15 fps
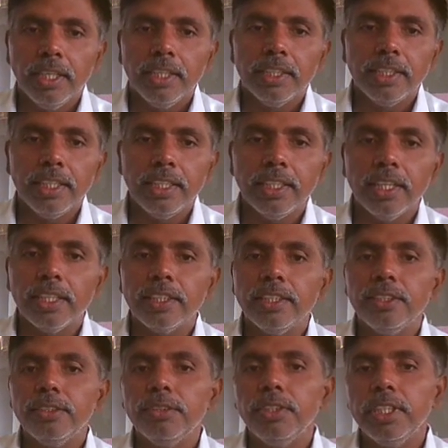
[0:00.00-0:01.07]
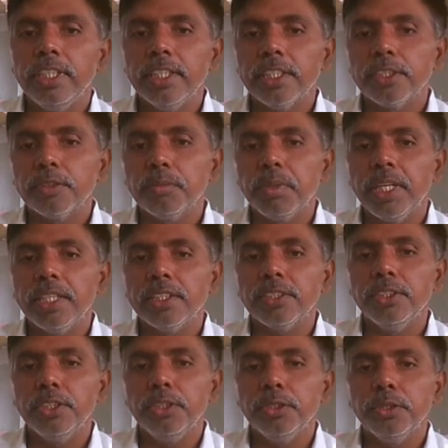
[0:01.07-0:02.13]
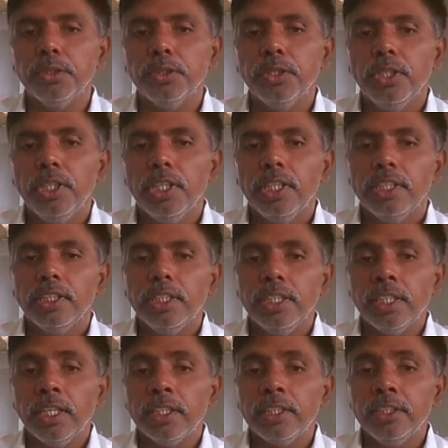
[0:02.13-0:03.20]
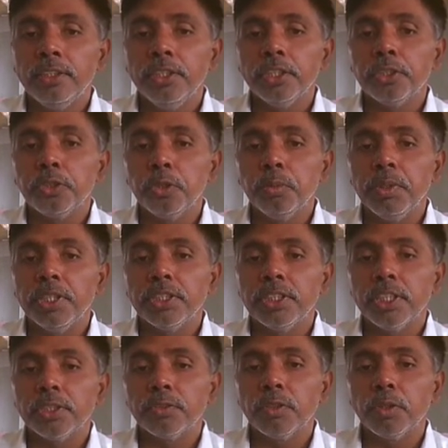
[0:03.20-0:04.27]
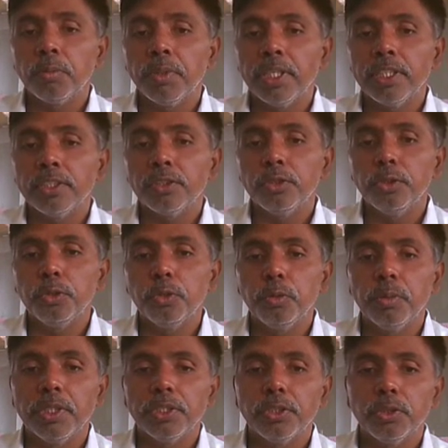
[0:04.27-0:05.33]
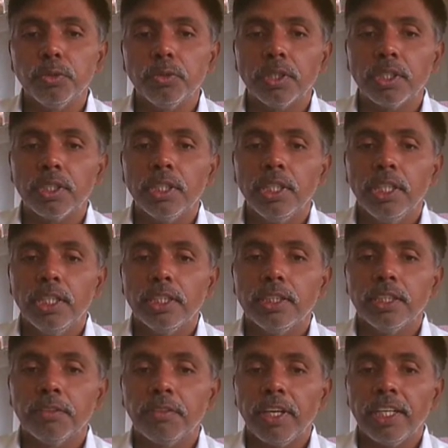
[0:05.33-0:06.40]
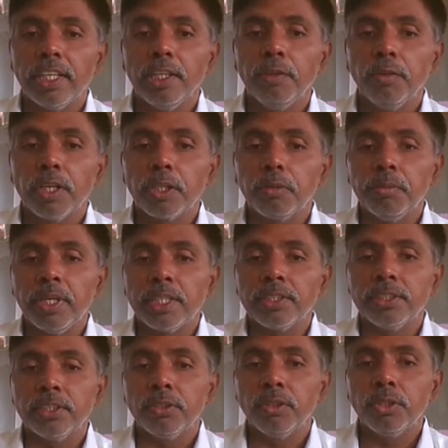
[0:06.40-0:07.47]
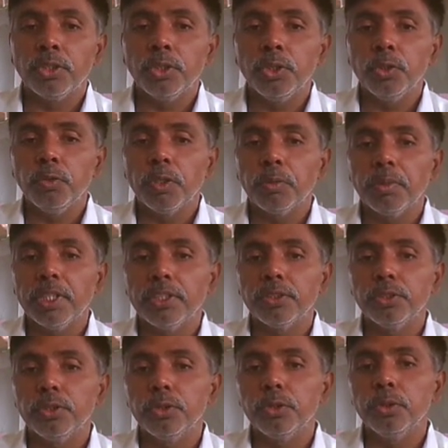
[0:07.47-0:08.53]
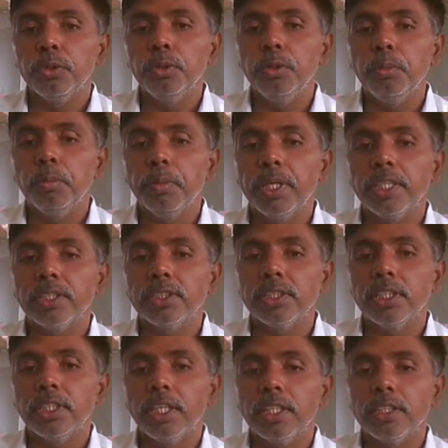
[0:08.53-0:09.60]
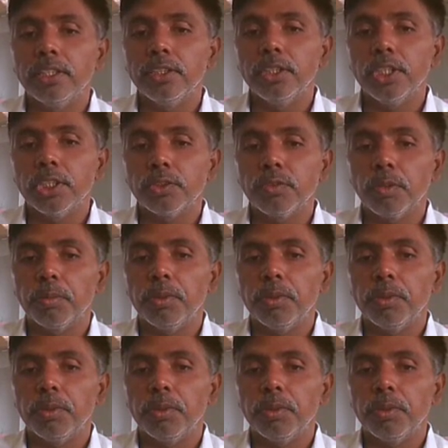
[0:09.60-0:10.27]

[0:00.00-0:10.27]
T0 into ds minus du. T0 into S2 minus S1 minus U2 minus U1. Then finally work max equal to U1 minus U2 minus T0 into S1.